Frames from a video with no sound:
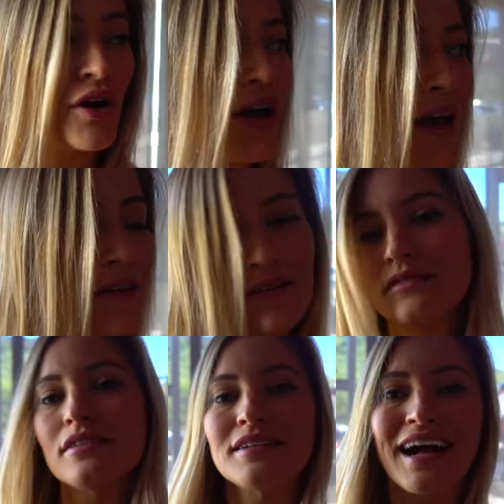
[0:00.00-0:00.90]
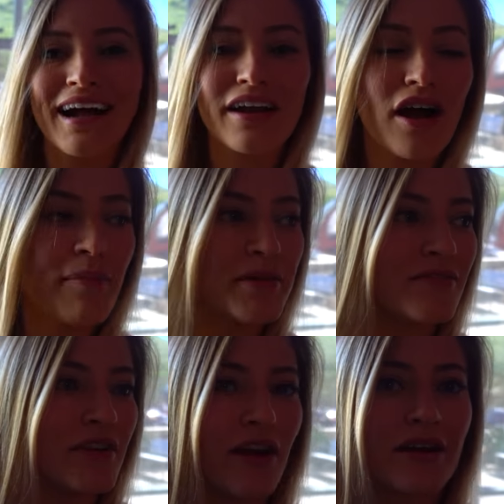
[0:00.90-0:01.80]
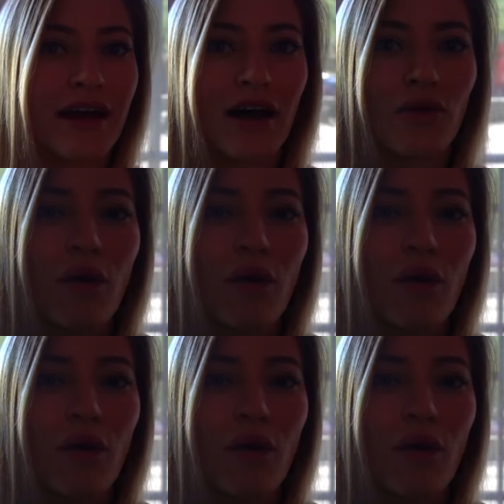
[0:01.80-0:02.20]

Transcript: Okay, I gotta hop into V R now.